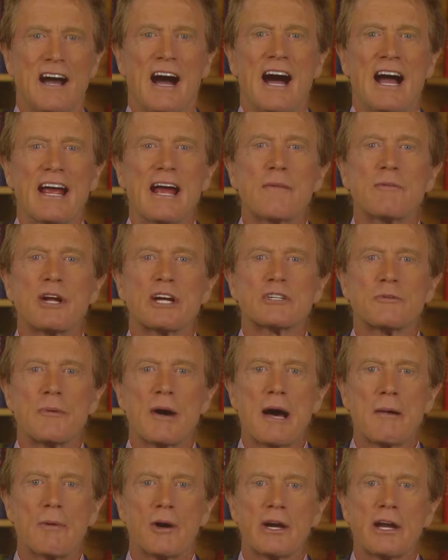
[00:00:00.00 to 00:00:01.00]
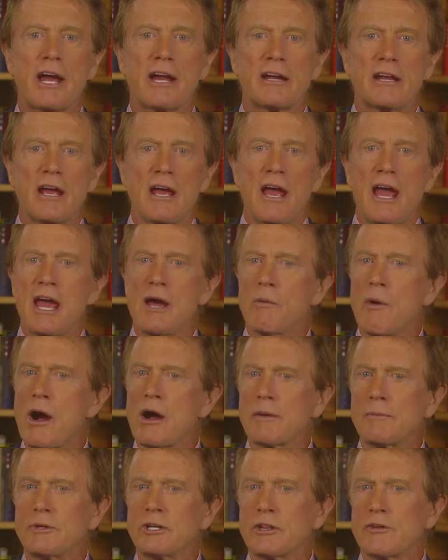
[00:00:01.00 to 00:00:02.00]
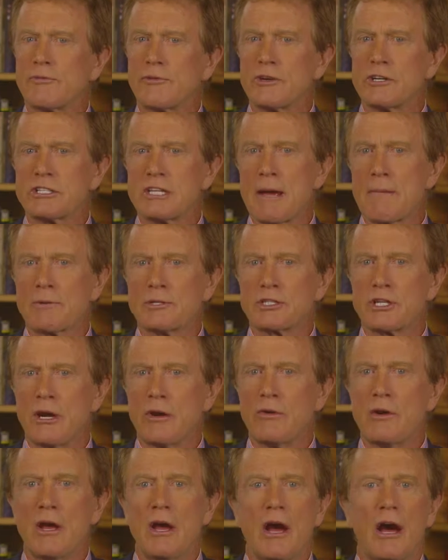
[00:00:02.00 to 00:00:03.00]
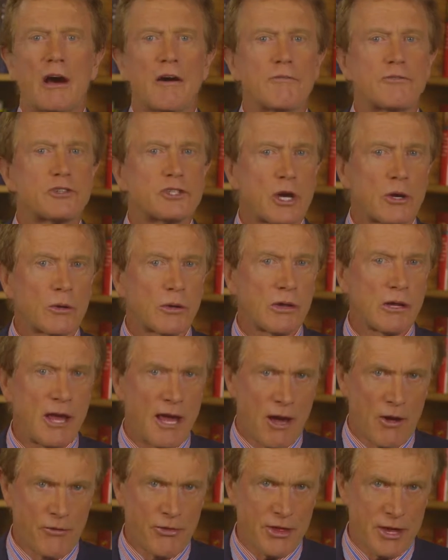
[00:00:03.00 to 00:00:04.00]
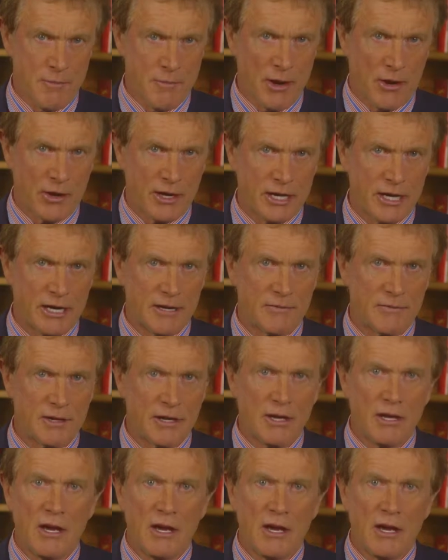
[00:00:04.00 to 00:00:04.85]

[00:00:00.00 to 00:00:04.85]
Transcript: Hi, I'm Dr. Bob Arnott, and welcome to the first episode of Total Health America.